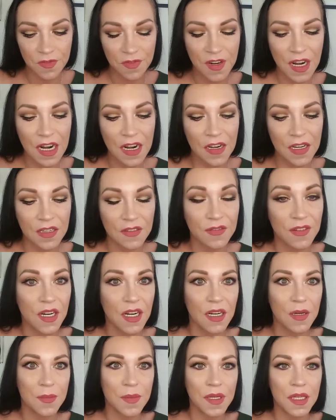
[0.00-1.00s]
Very,
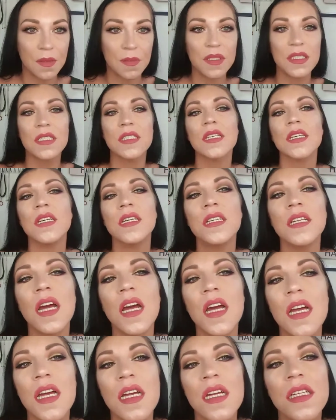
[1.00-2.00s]
very pigmented,
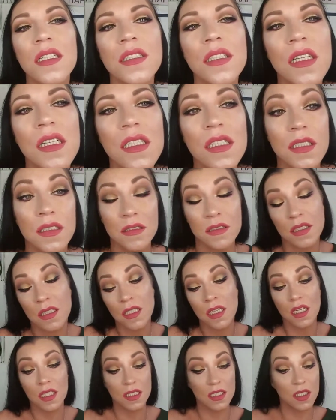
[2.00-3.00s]
and, and
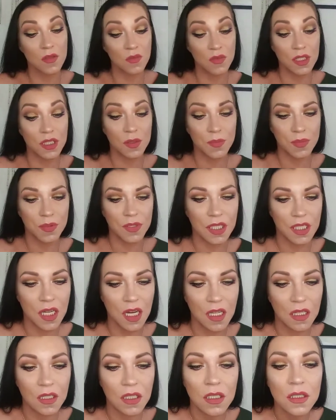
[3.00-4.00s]
it's a really pretty
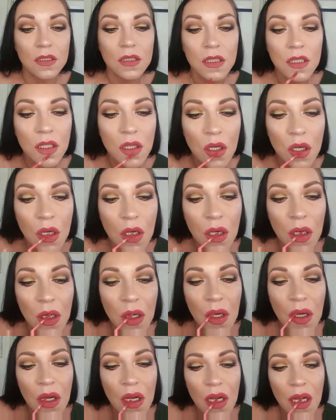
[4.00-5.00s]
color.
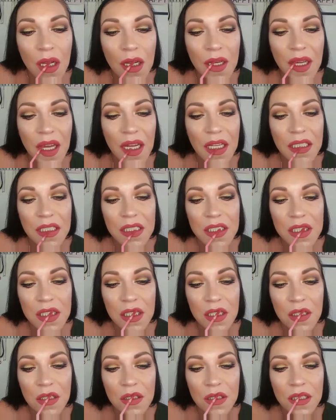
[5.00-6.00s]
Again, it's
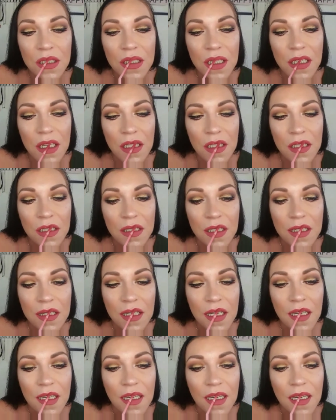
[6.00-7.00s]
the only color that
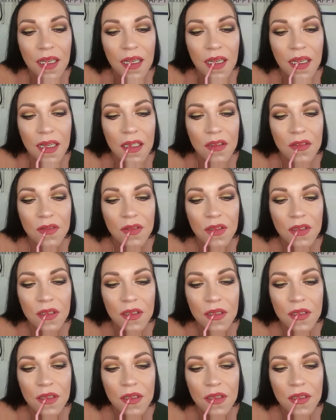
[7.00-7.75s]
they have